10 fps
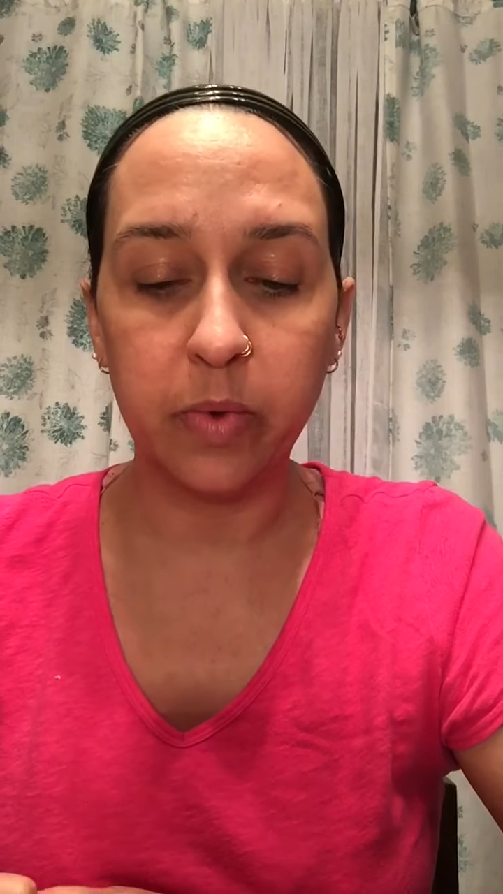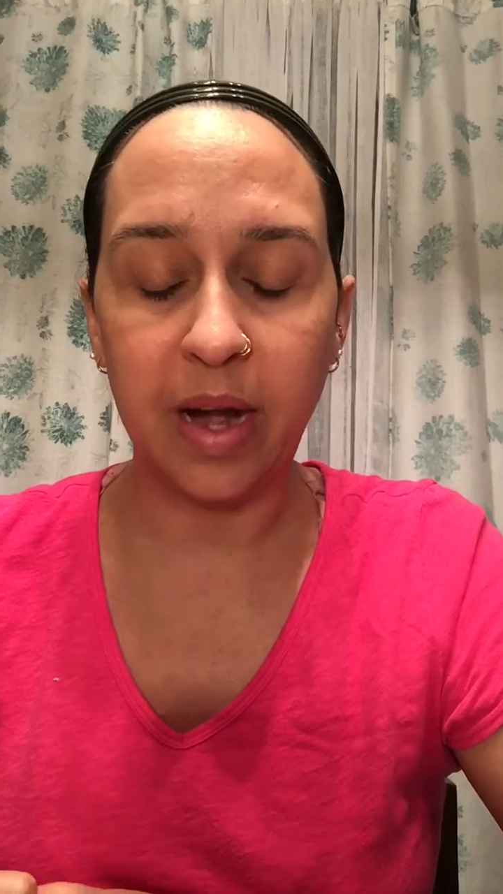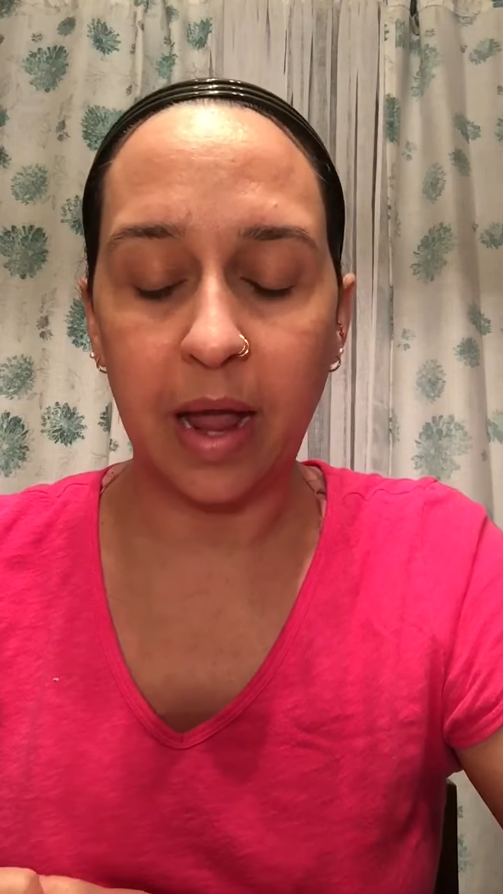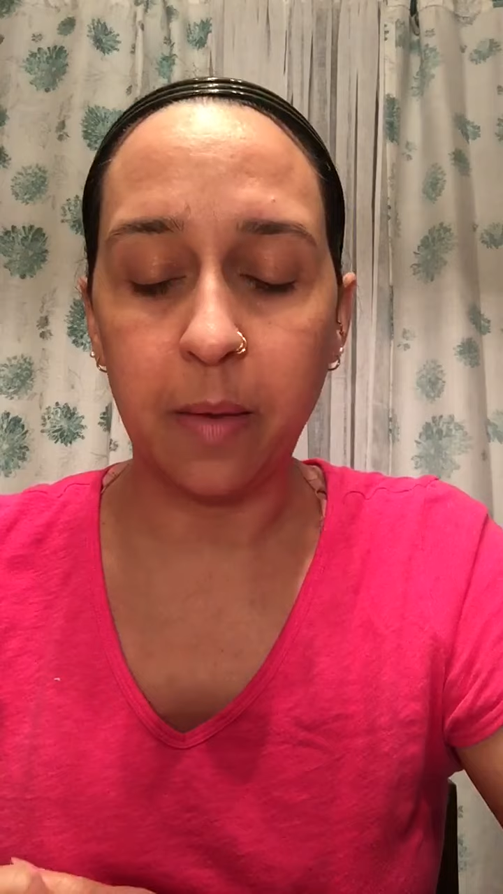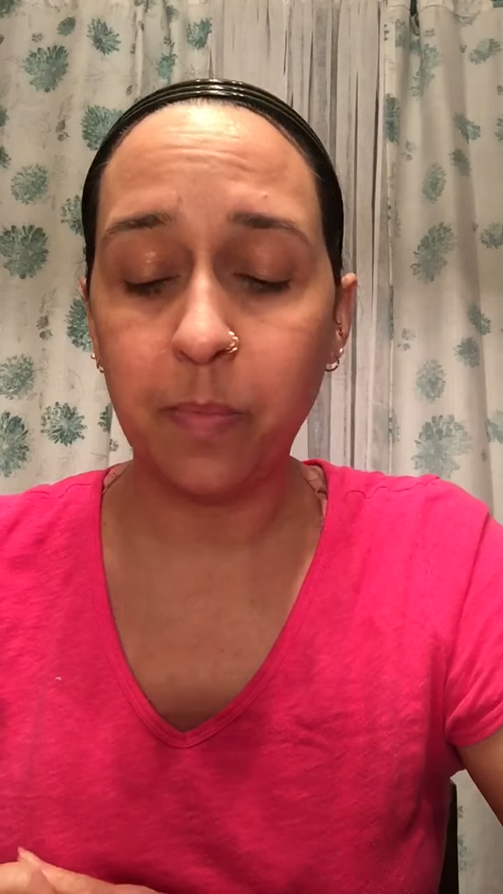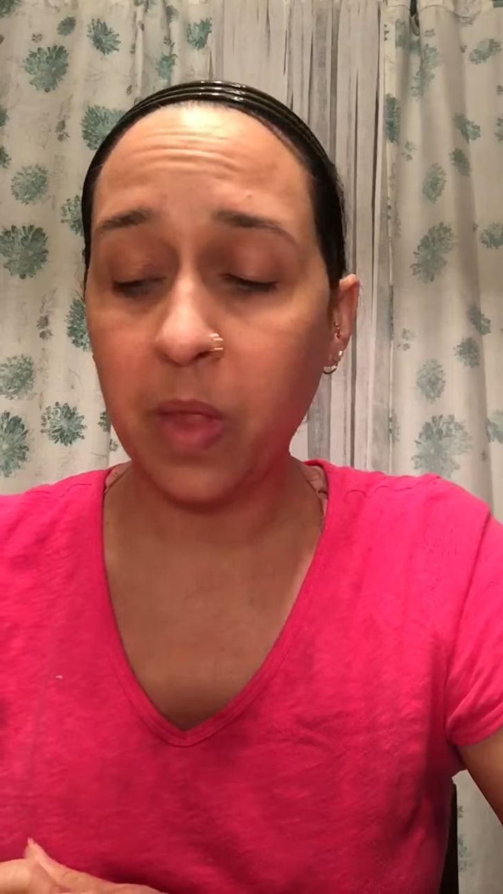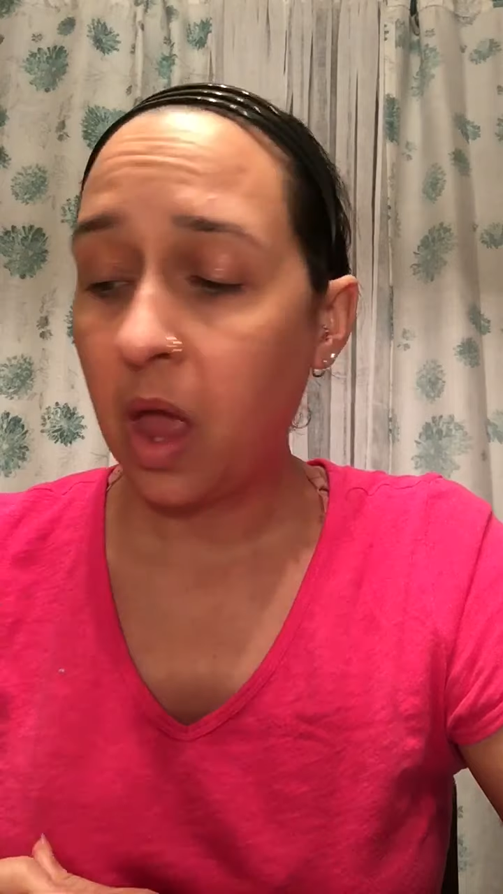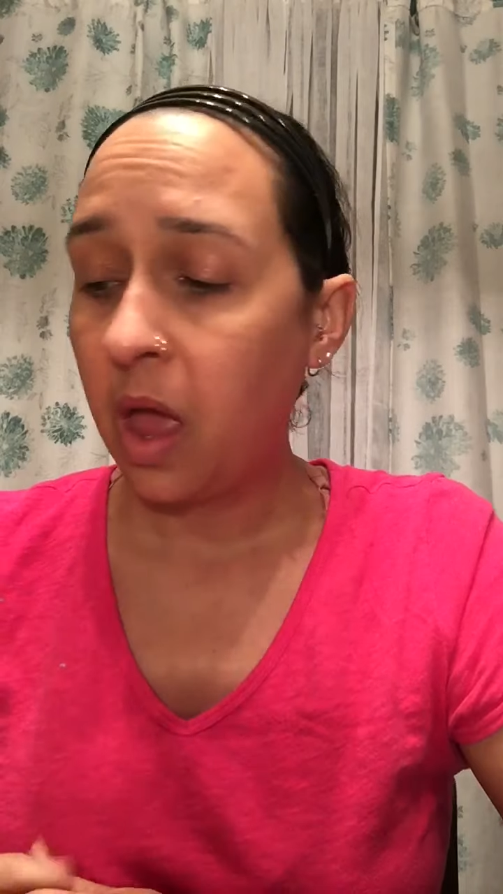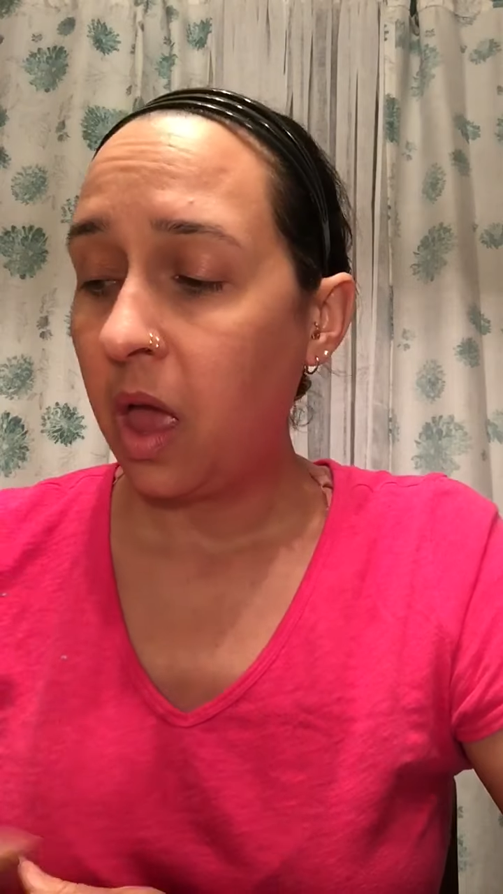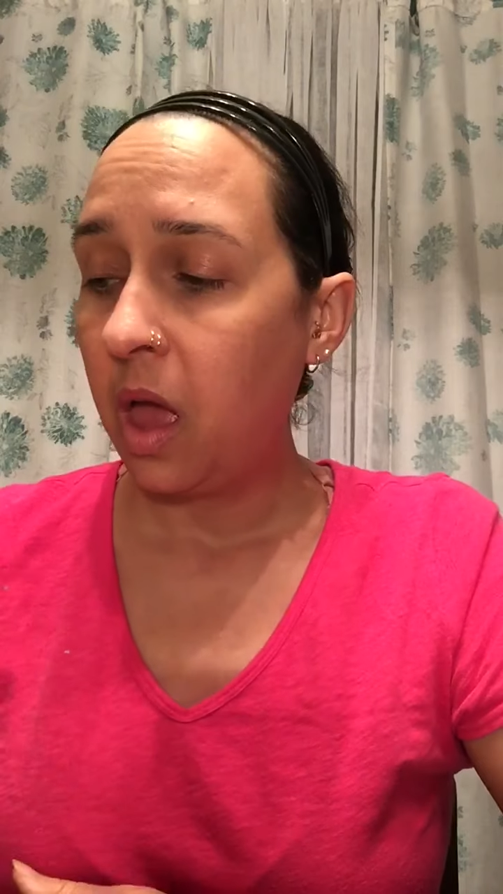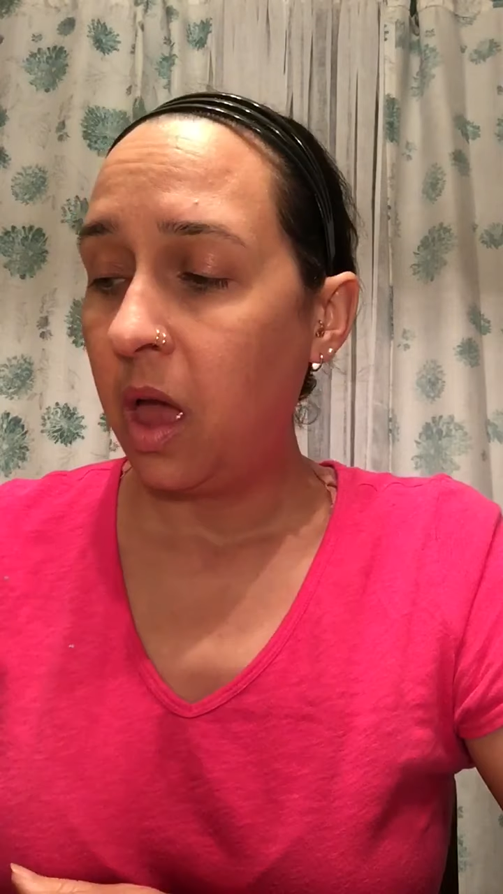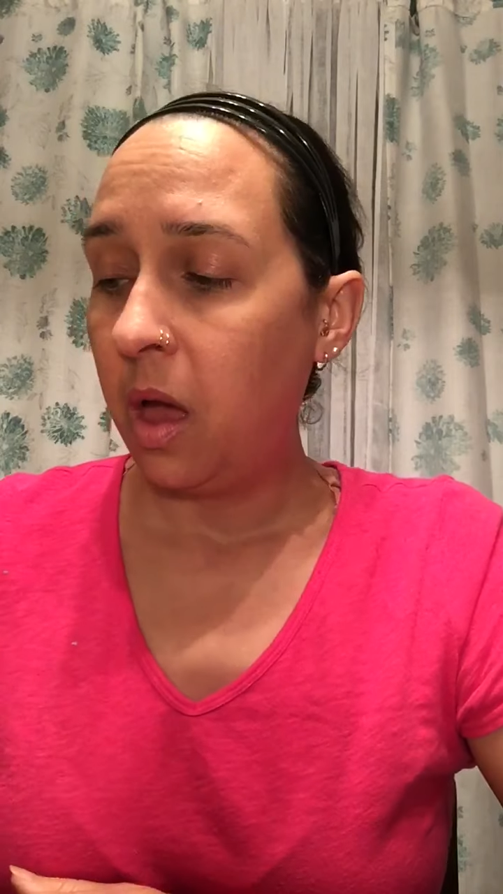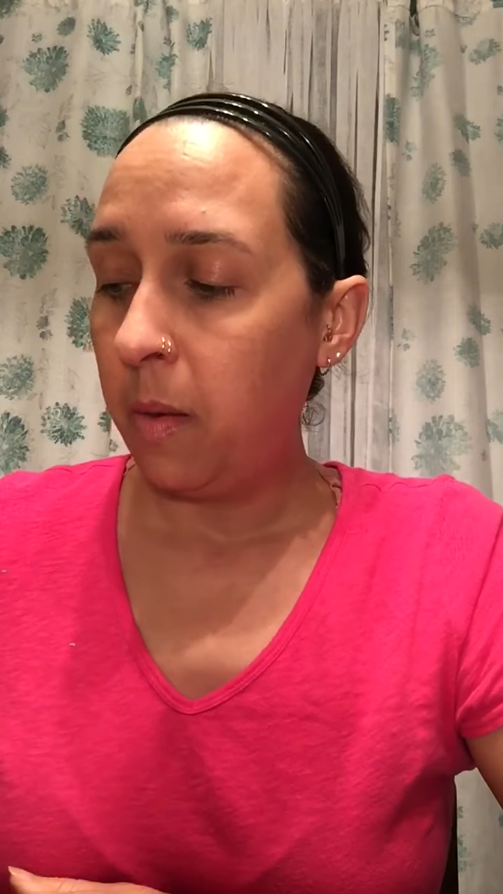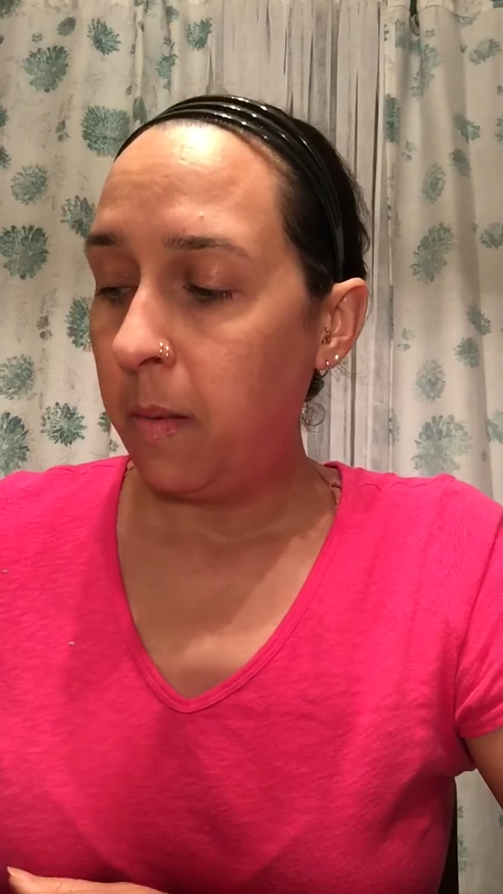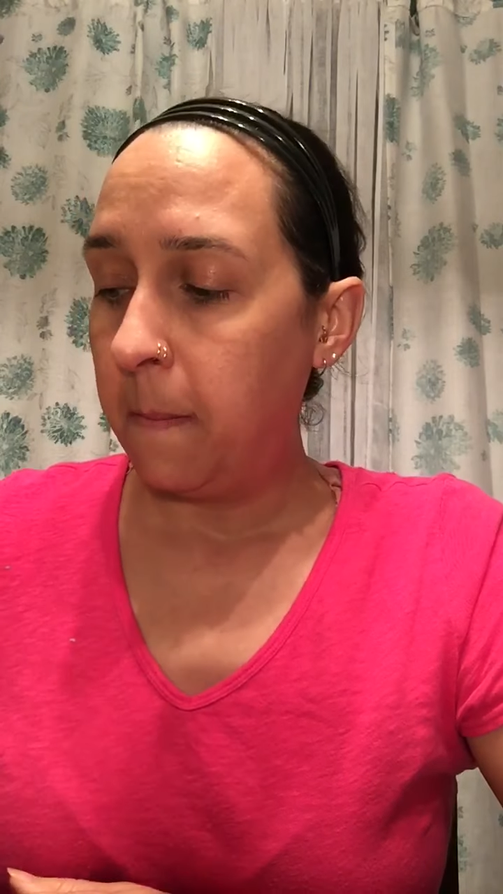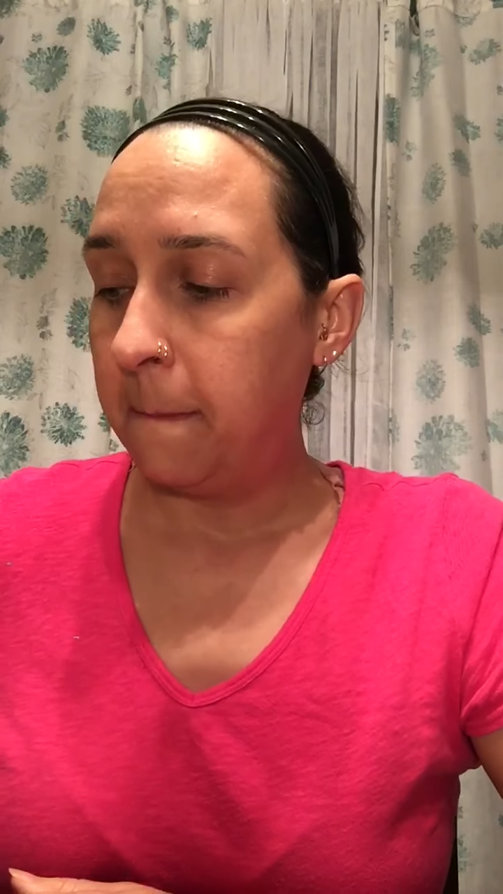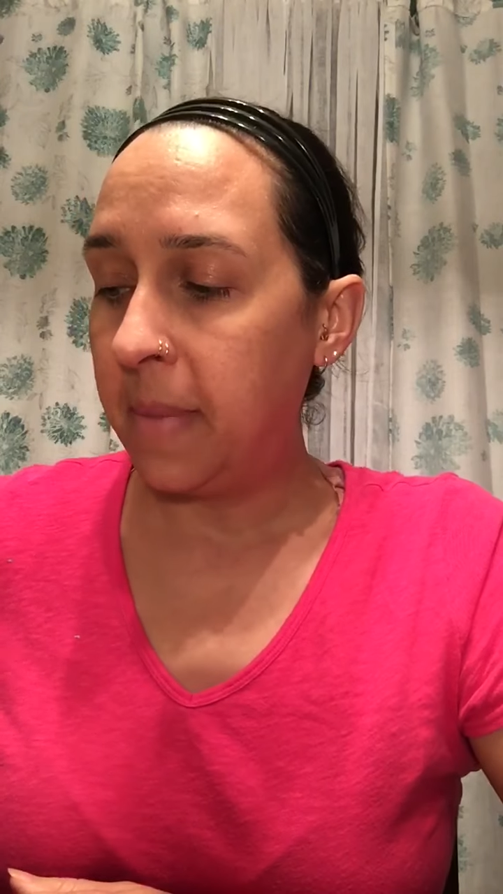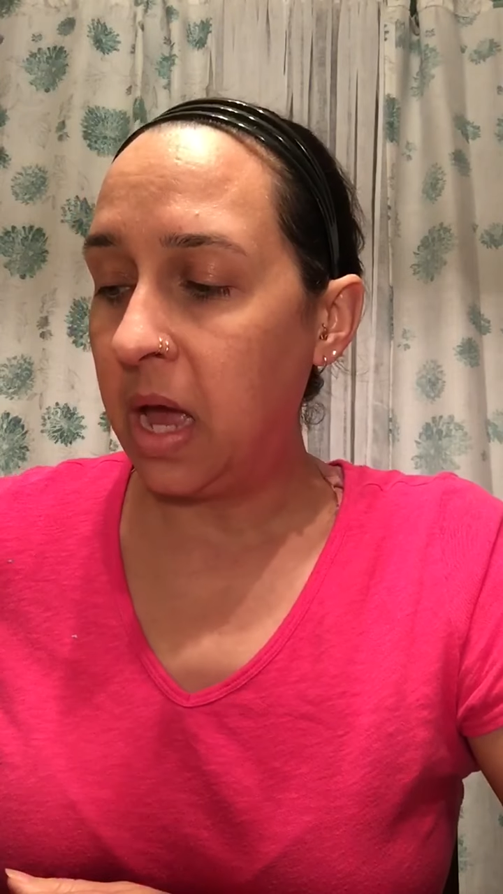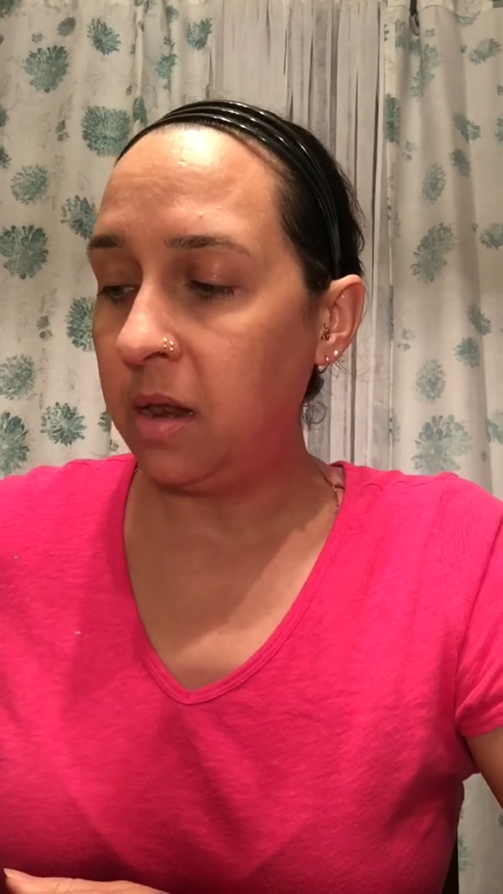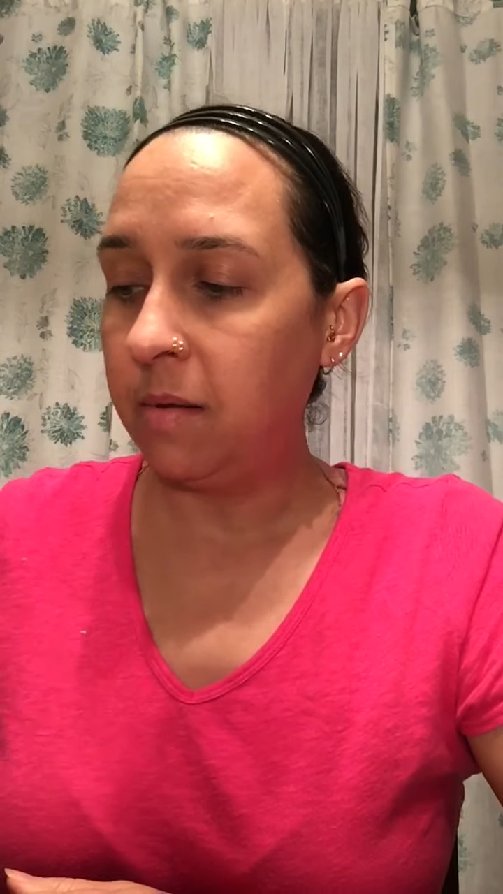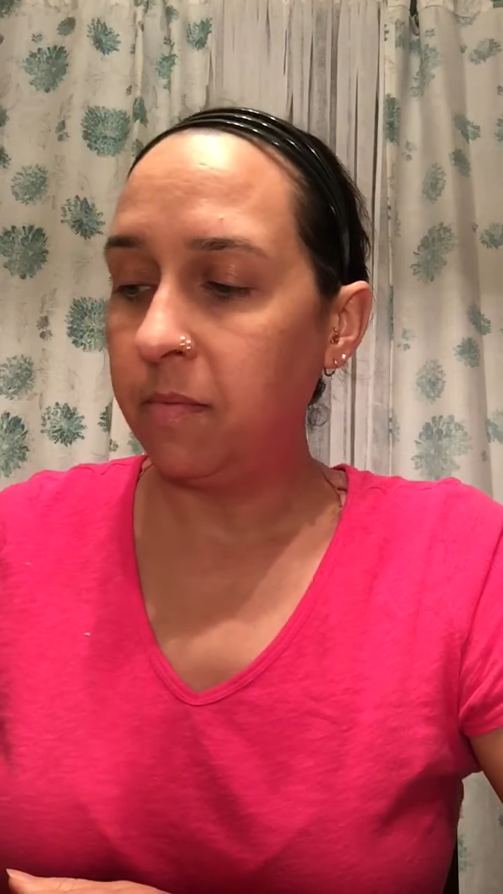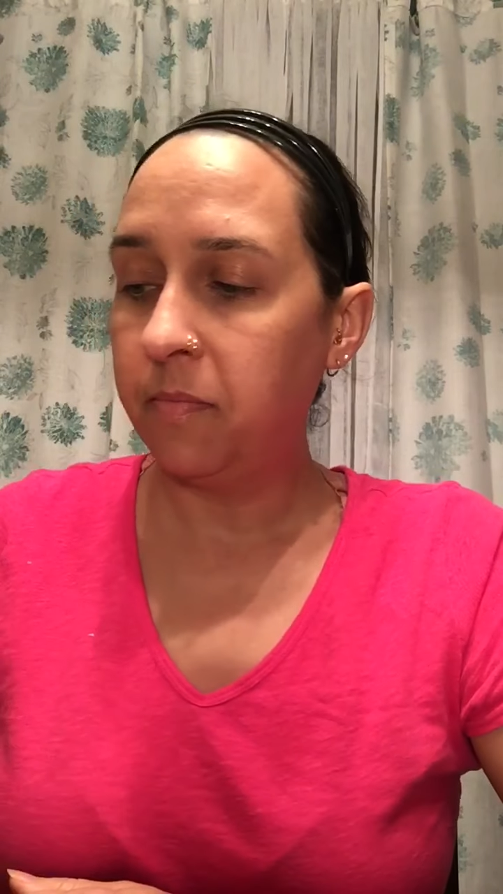reading. But